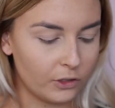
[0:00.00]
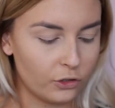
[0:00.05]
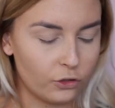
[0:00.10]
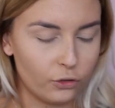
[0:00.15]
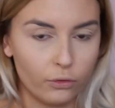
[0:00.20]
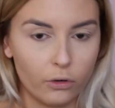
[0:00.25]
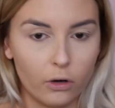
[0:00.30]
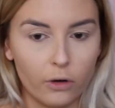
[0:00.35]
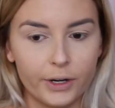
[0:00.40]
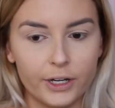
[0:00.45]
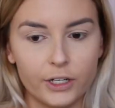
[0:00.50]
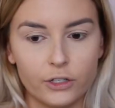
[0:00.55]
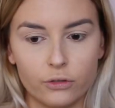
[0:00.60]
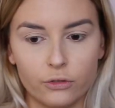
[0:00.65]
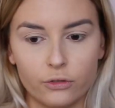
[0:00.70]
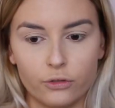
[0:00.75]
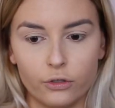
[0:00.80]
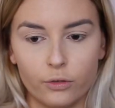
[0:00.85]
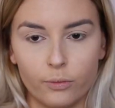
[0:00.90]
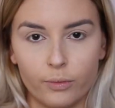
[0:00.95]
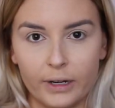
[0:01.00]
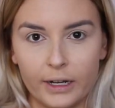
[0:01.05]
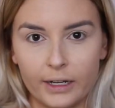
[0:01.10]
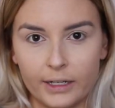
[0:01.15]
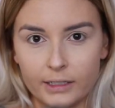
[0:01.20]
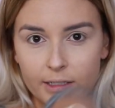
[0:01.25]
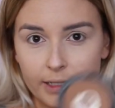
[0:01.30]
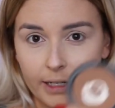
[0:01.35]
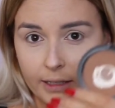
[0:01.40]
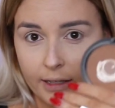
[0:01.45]
too orange or too brown,
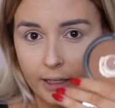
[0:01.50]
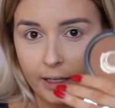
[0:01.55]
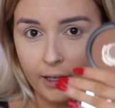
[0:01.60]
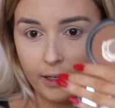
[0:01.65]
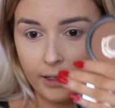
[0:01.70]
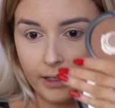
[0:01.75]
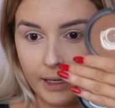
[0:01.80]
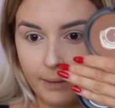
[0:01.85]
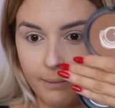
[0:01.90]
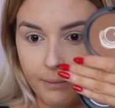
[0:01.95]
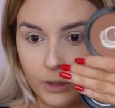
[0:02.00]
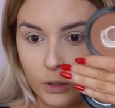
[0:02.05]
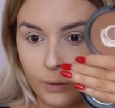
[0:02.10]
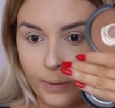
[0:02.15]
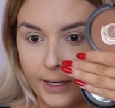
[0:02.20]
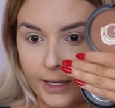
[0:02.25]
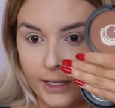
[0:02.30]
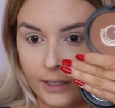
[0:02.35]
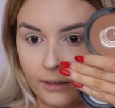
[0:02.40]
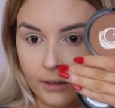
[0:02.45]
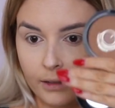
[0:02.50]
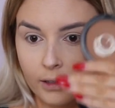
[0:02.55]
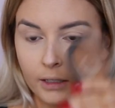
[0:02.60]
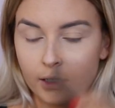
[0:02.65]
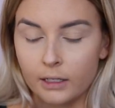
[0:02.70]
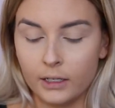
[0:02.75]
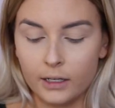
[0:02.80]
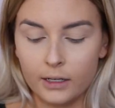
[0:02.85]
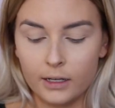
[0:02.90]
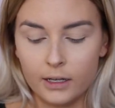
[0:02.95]
it's like that in between
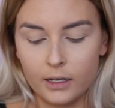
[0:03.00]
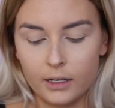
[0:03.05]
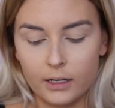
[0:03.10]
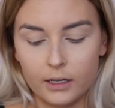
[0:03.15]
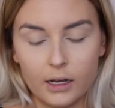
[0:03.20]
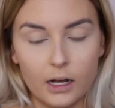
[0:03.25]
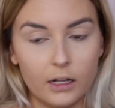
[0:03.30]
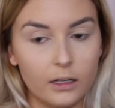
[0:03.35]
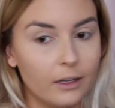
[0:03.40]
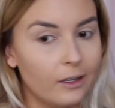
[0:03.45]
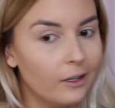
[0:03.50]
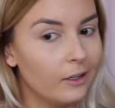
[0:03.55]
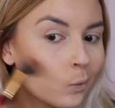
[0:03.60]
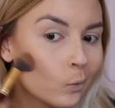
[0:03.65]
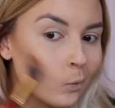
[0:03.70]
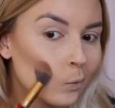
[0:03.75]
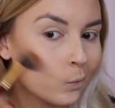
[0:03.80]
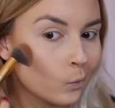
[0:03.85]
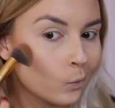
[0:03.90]
colour.